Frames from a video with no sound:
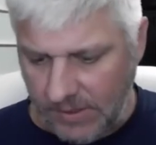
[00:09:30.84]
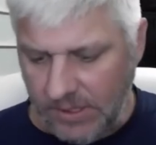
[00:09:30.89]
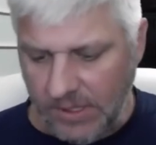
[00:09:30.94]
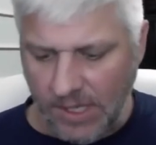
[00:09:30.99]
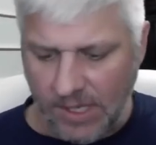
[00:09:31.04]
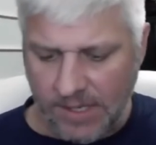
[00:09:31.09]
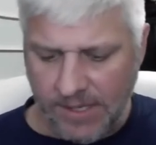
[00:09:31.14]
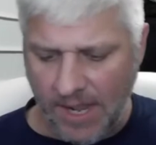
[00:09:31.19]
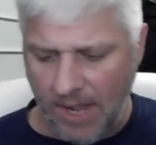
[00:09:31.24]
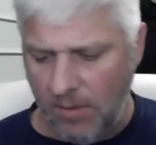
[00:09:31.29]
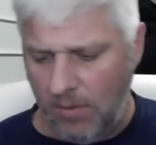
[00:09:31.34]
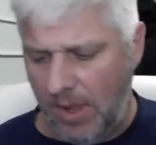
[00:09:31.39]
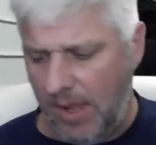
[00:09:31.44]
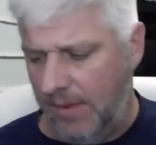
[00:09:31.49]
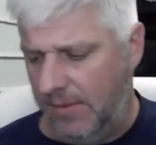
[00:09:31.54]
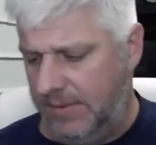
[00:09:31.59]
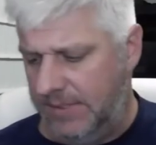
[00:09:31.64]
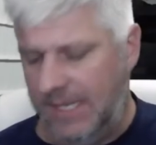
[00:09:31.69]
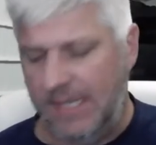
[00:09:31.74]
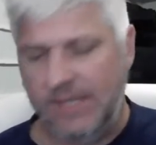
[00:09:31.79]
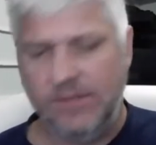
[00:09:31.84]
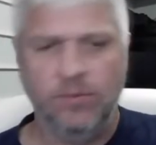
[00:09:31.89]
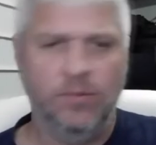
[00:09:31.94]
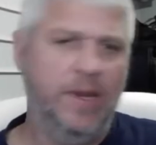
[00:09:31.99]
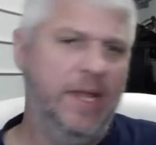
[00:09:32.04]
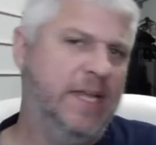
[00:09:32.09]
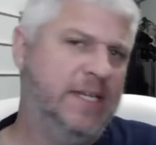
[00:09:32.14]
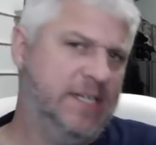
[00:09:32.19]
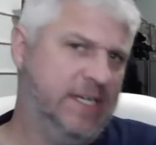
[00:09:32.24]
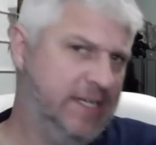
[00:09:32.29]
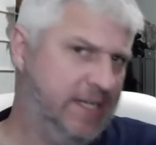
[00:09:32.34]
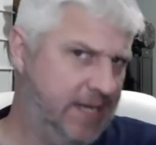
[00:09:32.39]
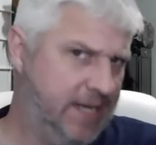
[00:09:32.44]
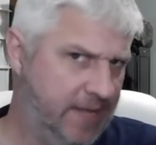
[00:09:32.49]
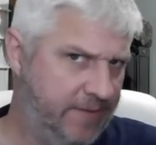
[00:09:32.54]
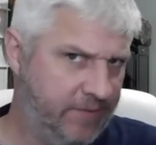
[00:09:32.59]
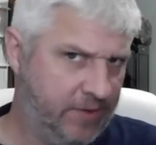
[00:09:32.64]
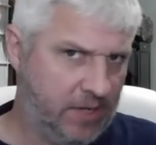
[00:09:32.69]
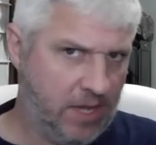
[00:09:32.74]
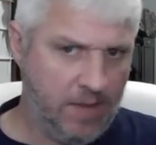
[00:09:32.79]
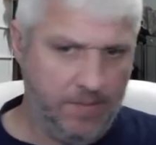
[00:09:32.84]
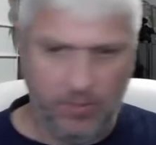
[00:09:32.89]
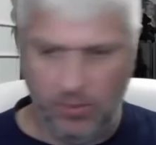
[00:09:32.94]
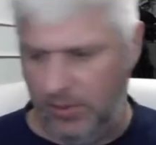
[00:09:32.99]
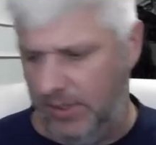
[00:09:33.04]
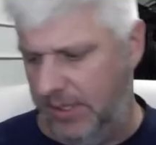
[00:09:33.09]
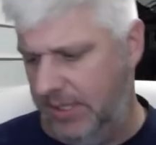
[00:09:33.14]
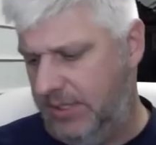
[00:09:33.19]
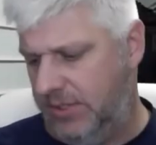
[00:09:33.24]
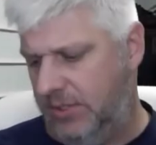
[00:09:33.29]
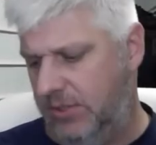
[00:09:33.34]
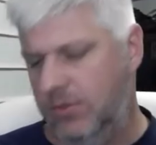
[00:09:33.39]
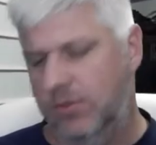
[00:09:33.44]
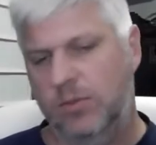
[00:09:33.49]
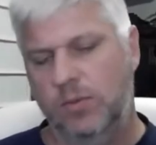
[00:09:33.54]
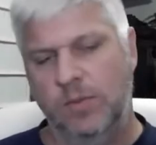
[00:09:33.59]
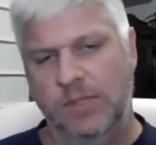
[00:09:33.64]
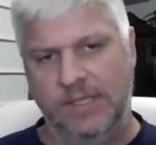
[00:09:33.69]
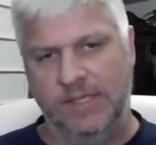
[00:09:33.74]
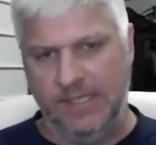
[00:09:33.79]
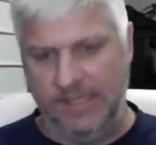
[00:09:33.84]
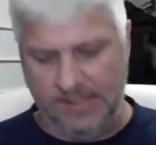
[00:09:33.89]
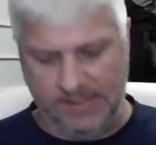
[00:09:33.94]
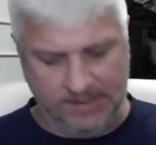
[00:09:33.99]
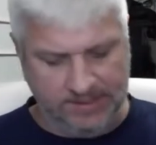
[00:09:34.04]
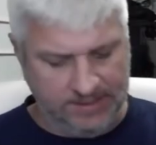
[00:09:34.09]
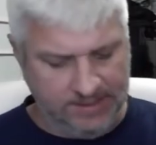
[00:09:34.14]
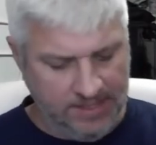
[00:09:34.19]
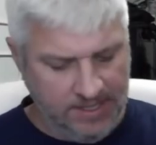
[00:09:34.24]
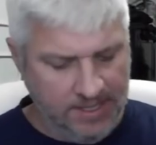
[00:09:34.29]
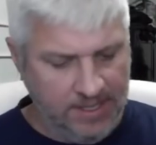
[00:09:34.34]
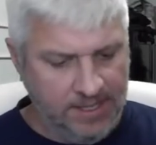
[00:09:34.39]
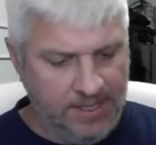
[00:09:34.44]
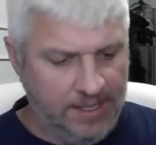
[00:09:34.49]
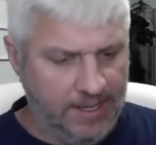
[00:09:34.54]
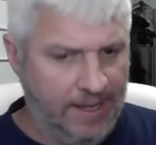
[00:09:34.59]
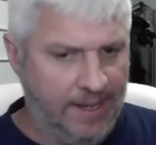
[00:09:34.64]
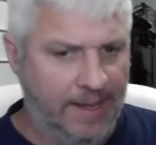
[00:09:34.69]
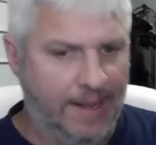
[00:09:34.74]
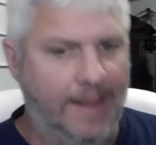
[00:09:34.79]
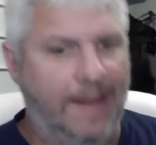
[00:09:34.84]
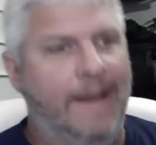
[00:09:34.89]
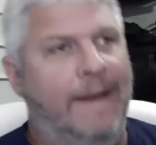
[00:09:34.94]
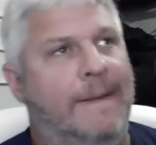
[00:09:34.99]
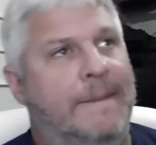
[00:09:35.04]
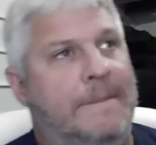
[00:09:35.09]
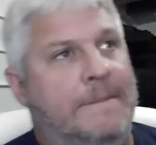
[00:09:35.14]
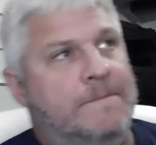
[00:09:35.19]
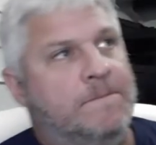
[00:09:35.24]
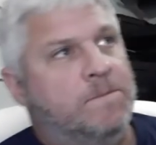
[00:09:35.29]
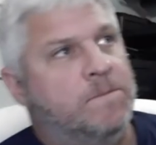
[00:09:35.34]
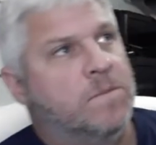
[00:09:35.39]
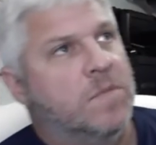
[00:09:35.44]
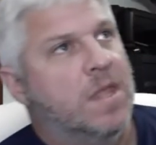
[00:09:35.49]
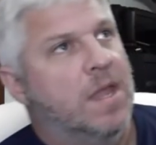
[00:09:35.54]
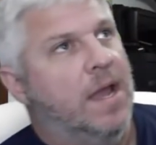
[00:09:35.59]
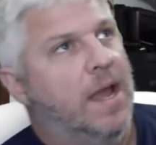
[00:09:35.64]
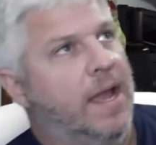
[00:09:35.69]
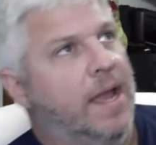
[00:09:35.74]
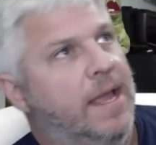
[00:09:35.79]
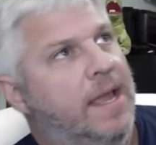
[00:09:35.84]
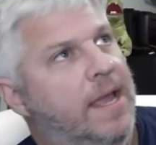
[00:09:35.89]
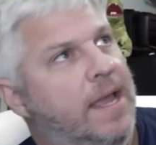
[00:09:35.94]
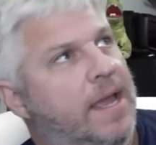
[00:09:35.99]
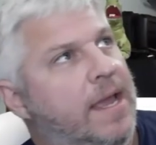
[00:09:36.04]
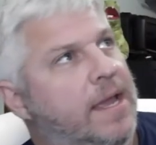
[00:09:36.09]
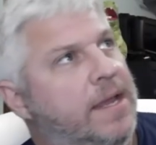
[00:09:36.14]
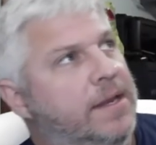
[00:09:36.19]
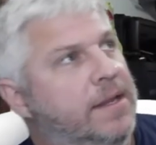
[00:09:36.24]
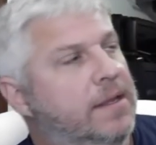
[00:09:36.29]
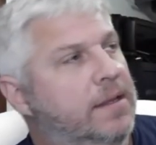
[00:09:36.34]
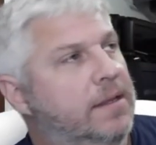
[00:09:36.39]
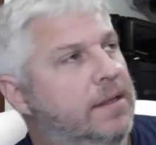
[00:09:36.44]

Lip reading: Now, while I was at the range, I did have a couple issues with this. I had